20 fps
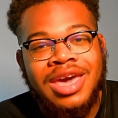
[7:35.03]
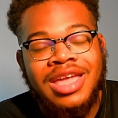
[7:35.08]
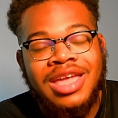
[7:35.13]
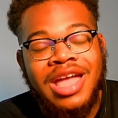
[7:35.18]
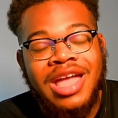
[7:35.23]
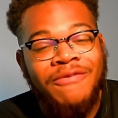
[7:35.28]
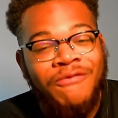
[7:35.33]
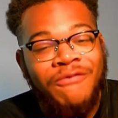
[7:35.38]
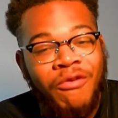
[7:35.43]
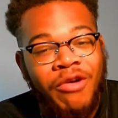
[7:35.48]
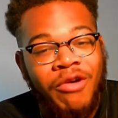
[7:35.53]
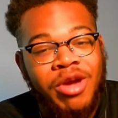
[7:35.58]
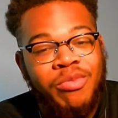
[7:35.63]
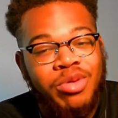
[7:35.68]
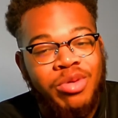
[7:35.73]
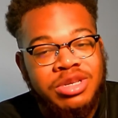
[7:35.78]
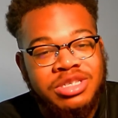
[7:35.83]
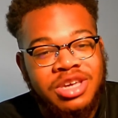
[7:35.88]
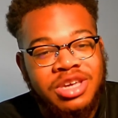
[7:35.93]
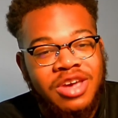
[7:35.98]
Hey, that
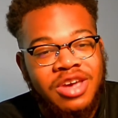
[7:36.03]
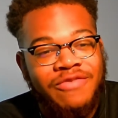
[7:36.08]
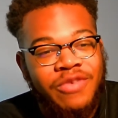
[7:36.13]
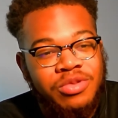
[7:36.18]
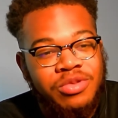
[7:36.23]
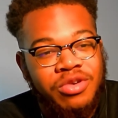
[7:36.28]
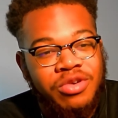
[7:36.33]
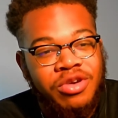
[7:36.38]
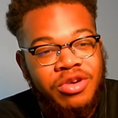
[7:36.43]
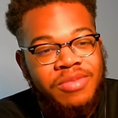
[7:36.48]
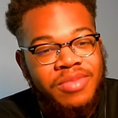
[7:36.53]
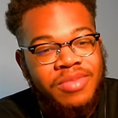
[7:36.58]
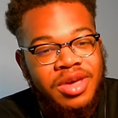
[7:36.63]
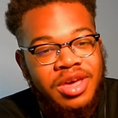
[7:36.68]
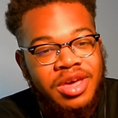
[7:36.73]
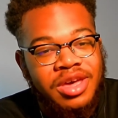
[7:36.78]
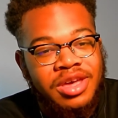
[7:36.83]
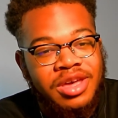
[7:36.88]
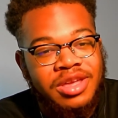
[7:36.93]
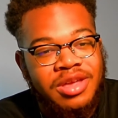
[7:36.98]
40% from three,
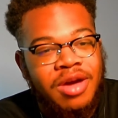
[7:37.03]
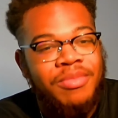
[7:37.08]
man.